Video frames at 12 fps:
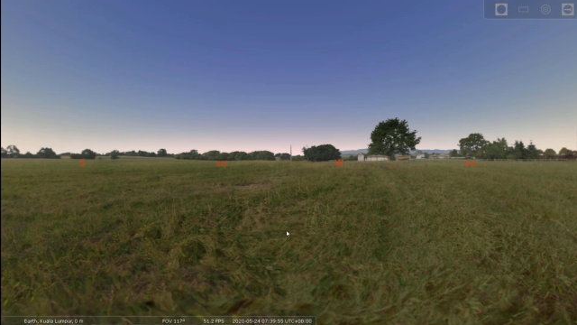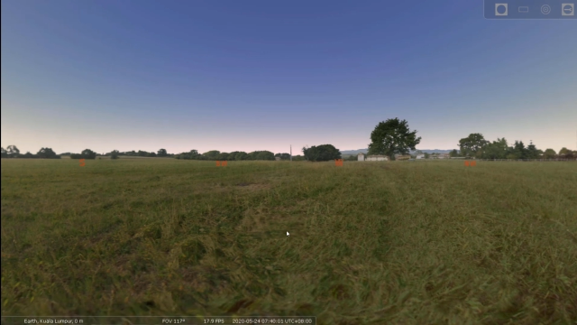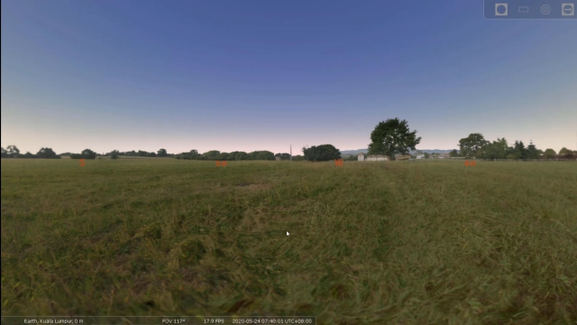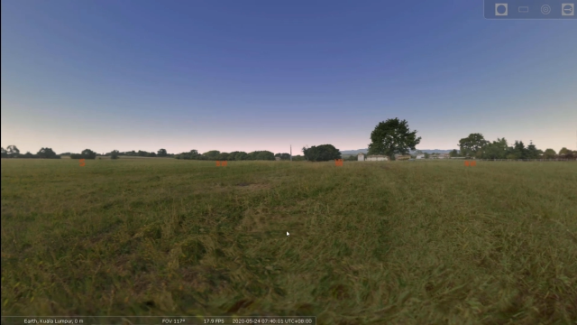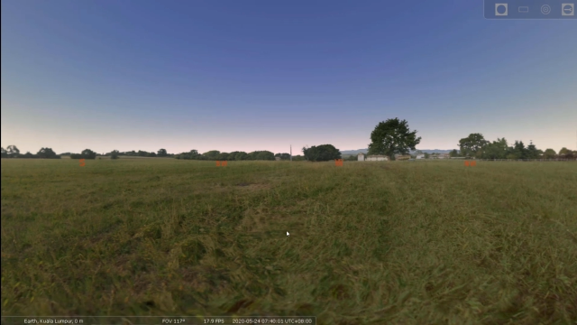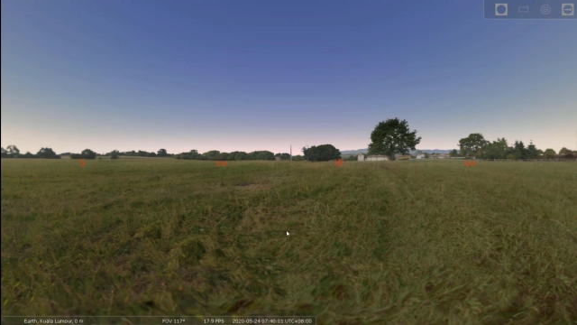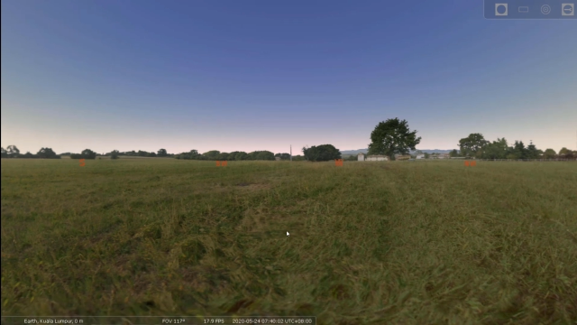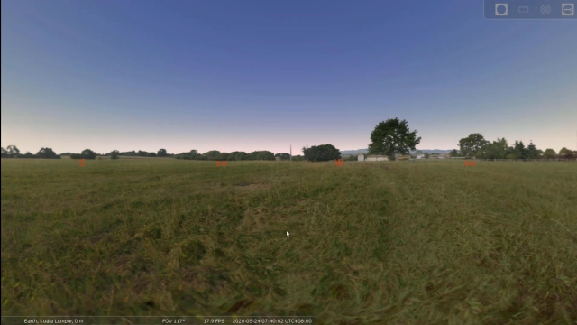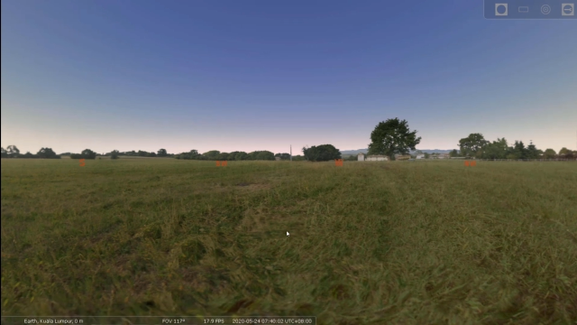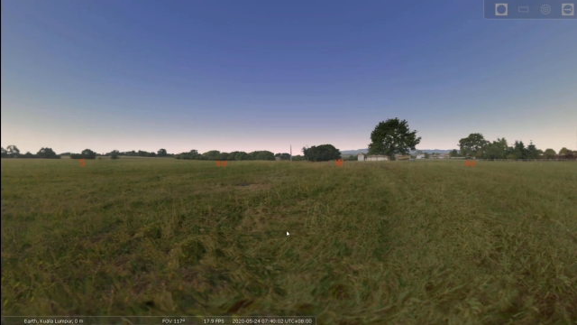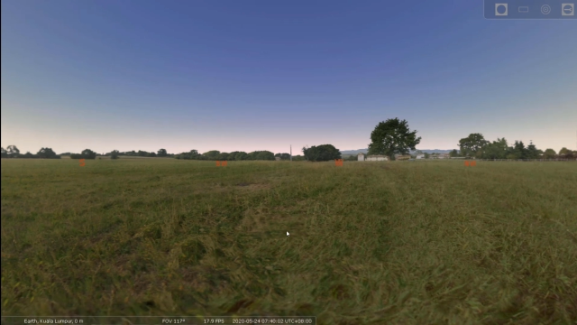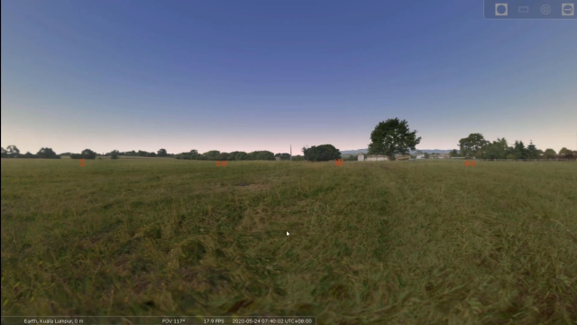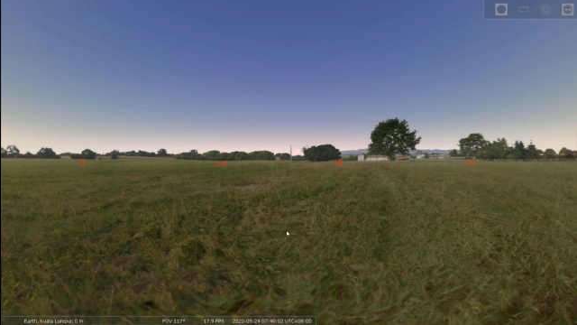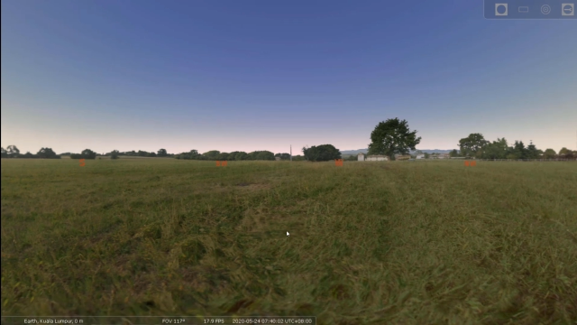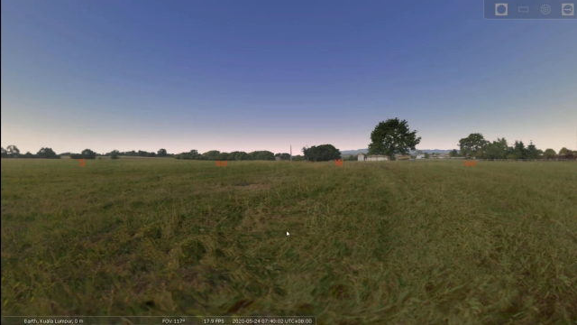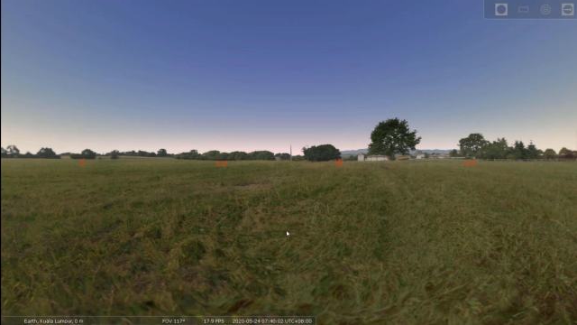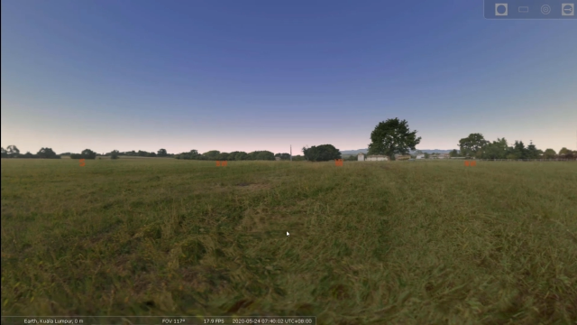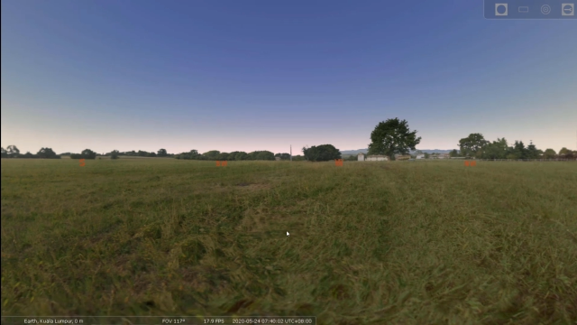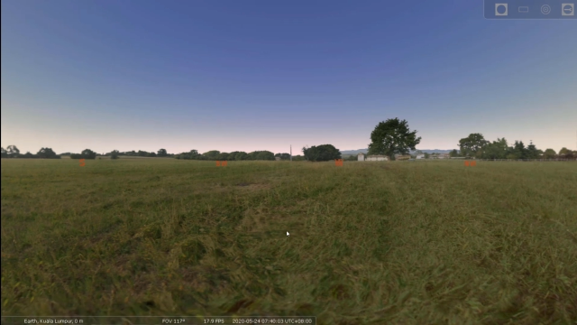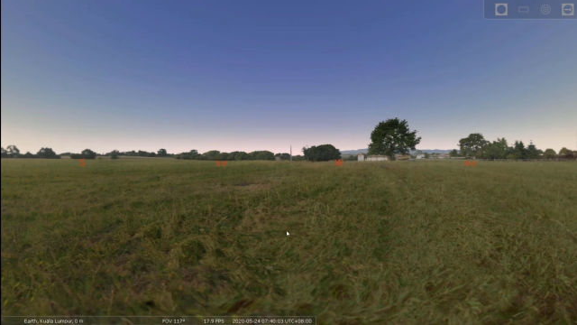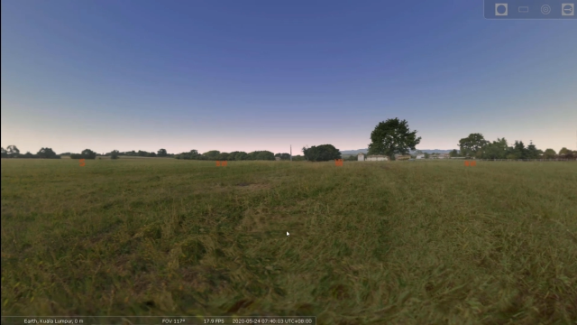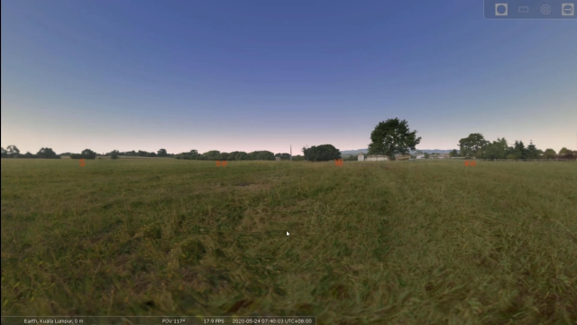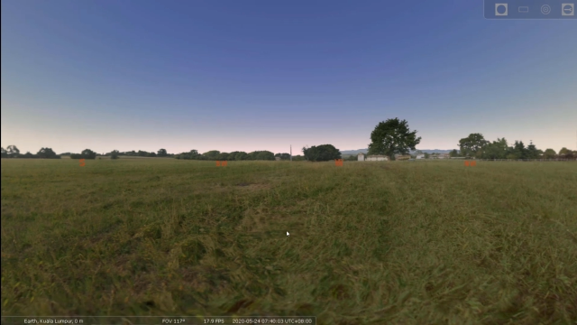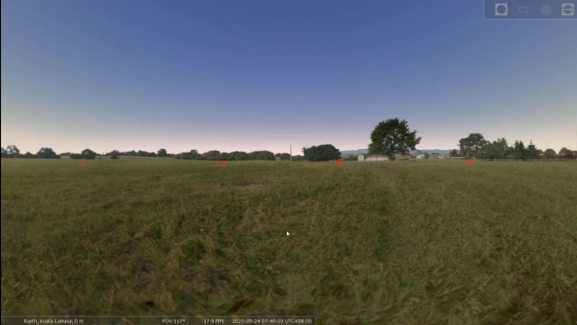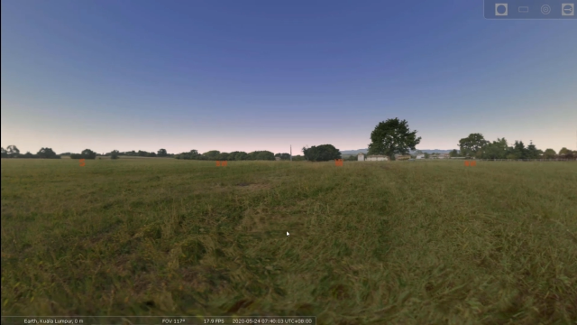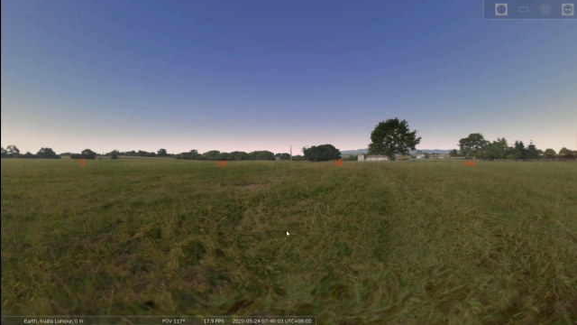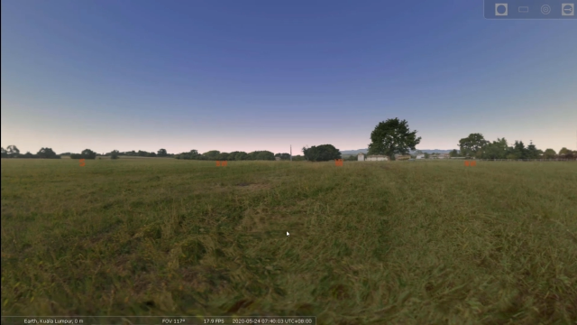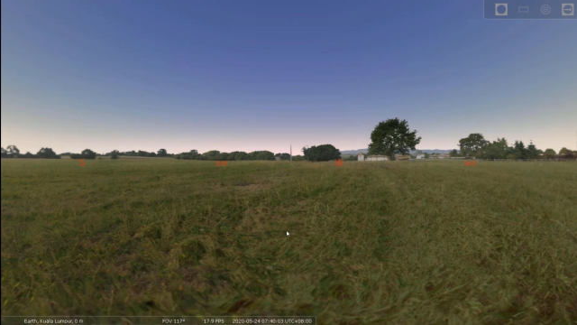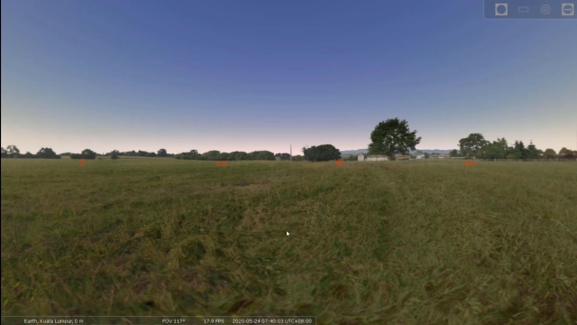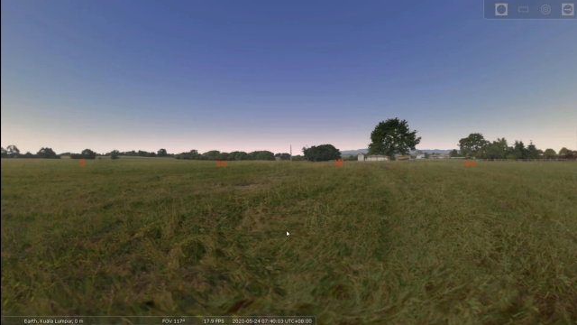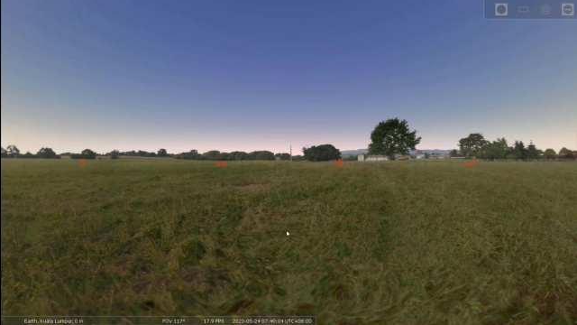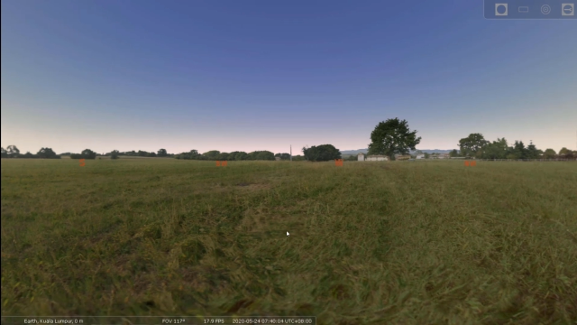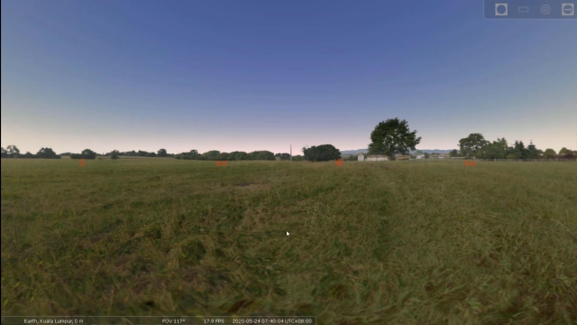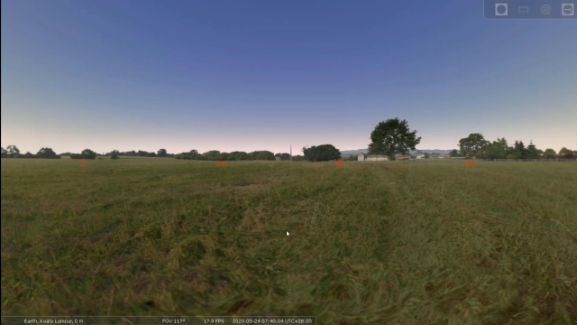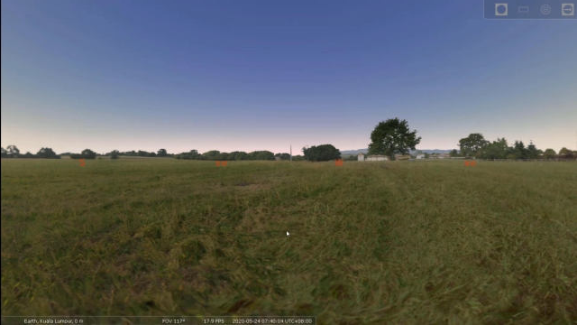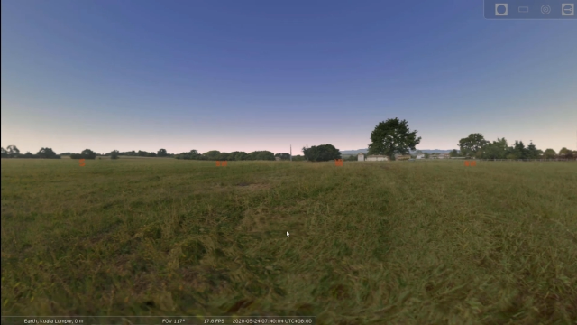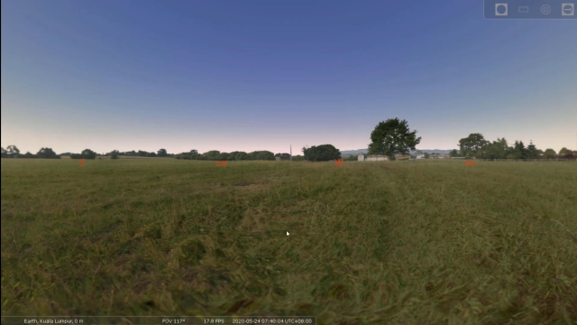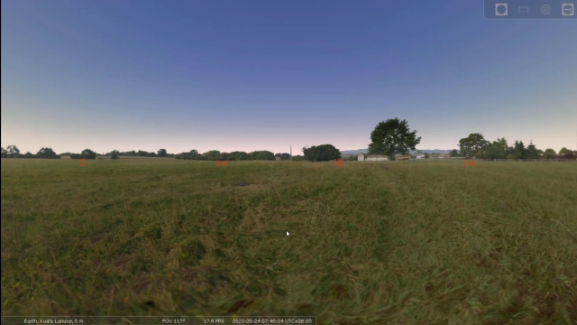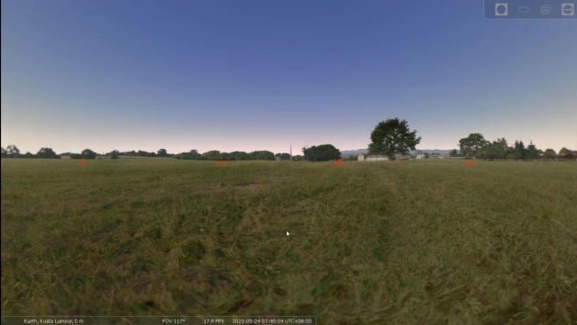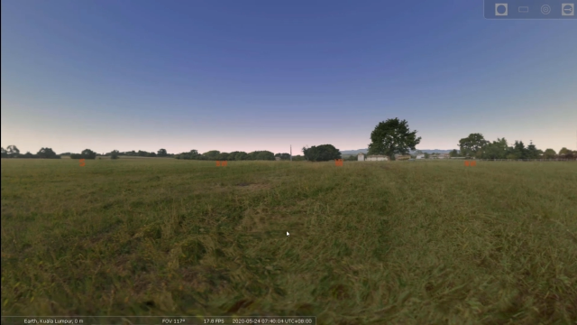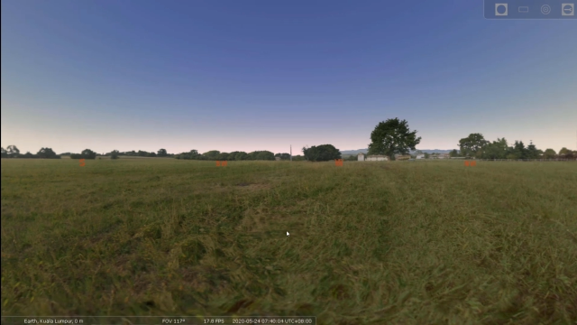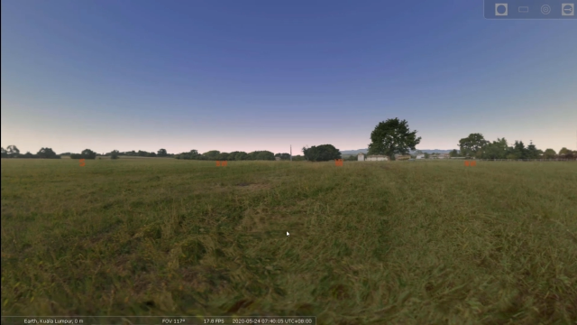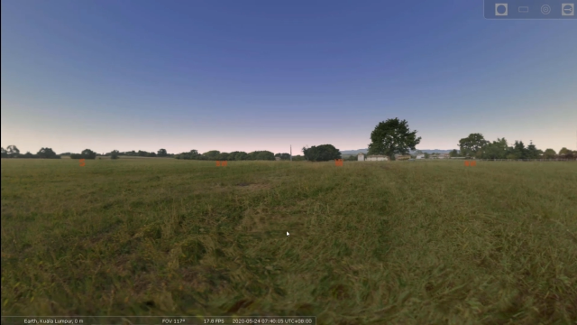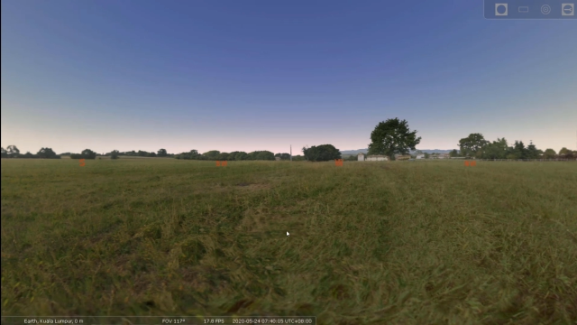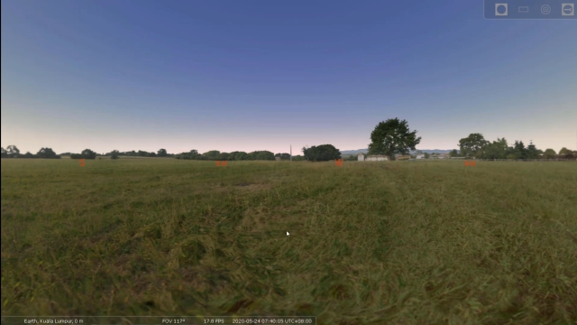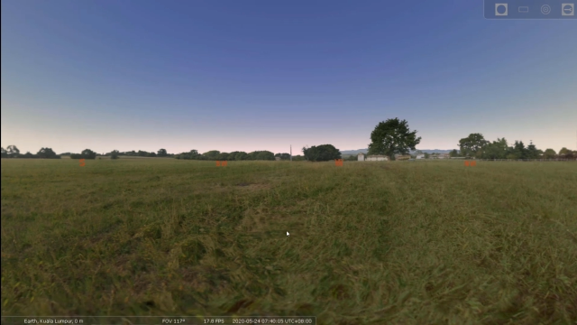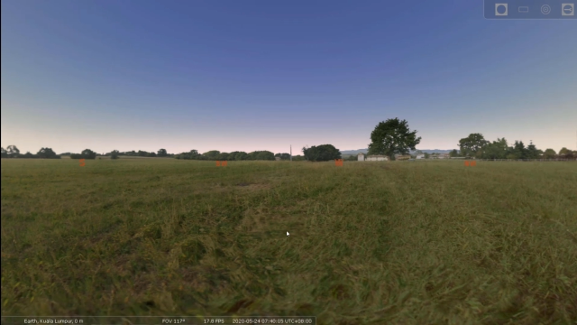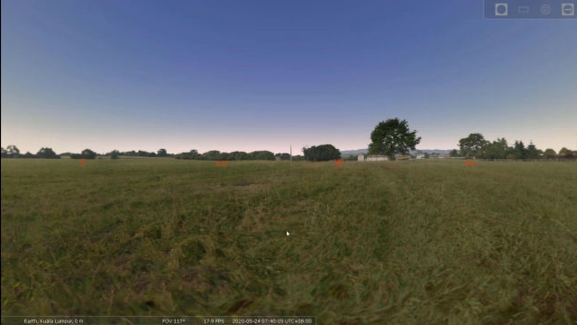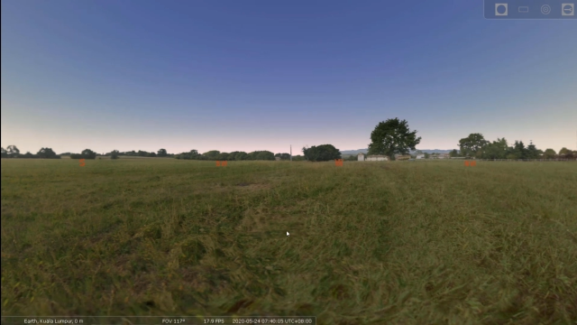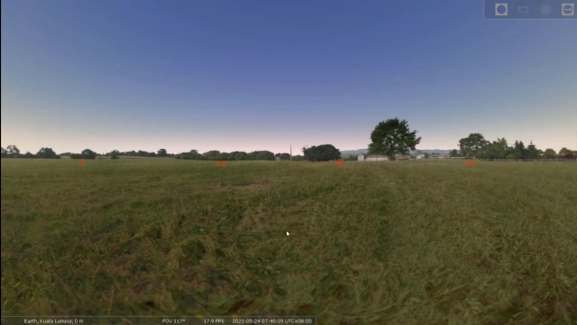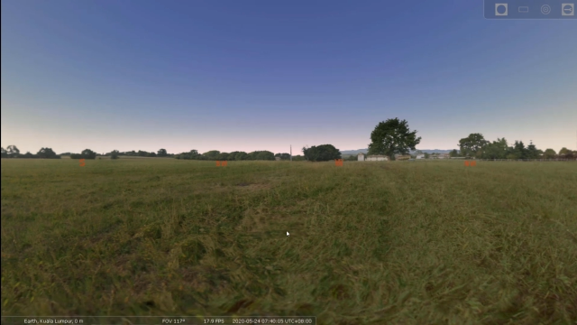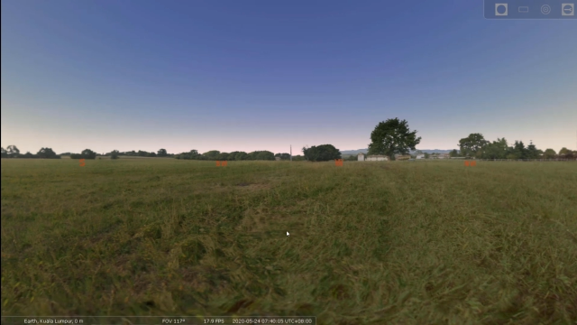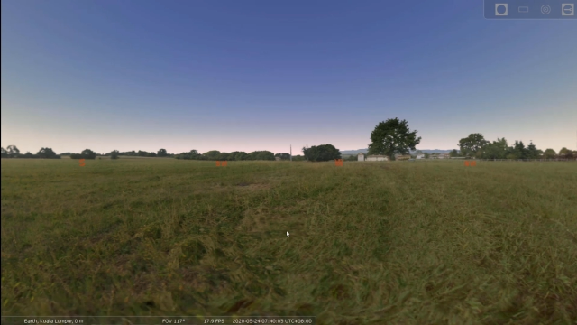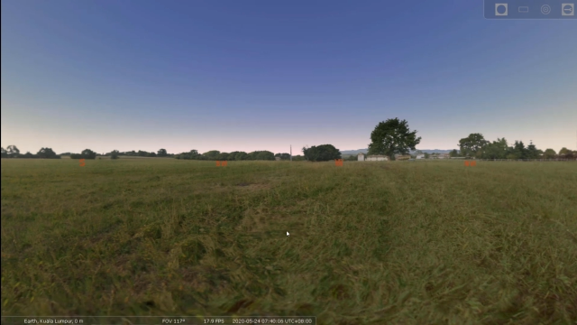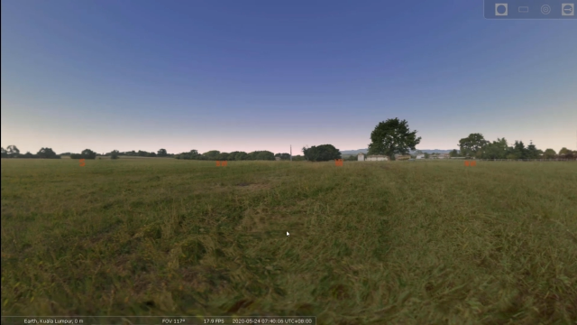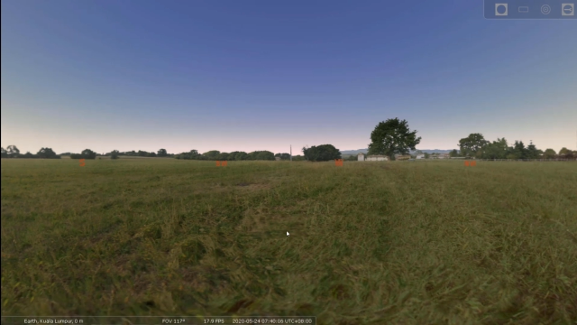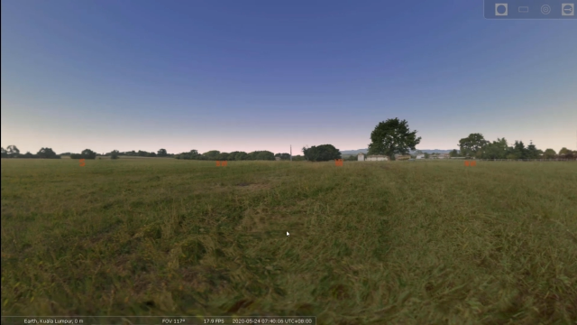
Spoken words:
No face is visible, so there are no lips to read.